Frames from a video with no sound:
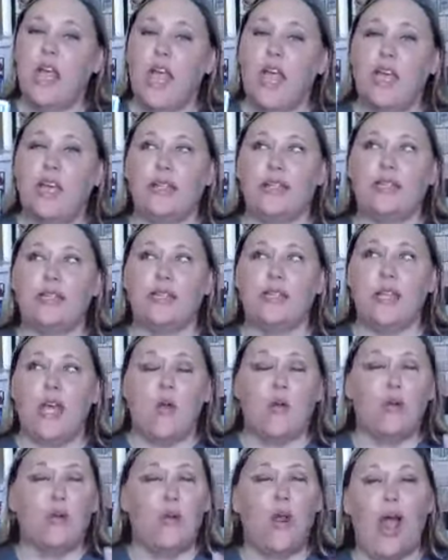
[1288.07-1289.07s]
Its
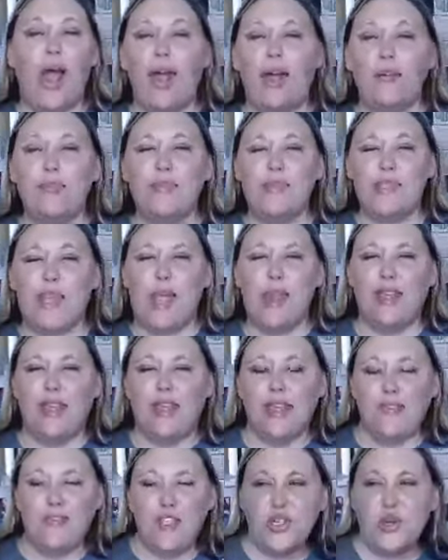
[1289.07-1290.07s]
rhymes kind of
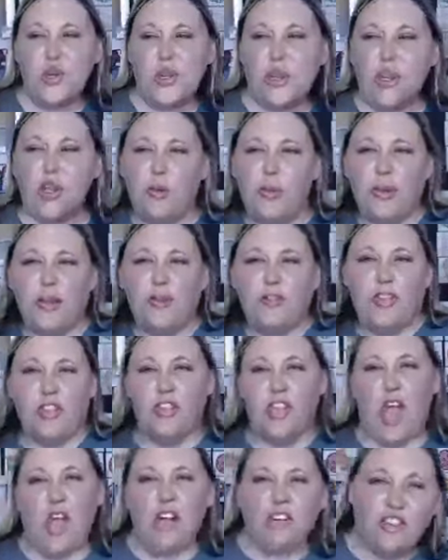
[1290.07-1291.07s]
gives you a little bit of the
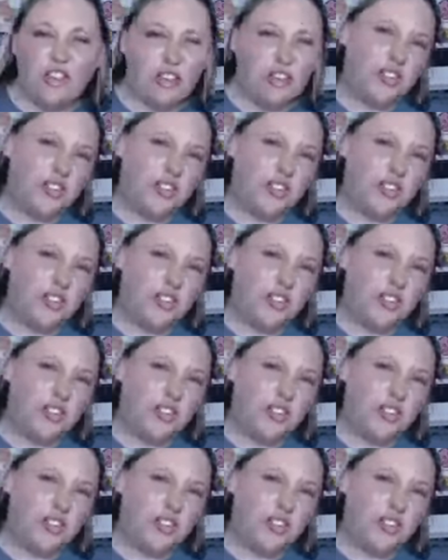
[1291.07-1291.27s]
Dr.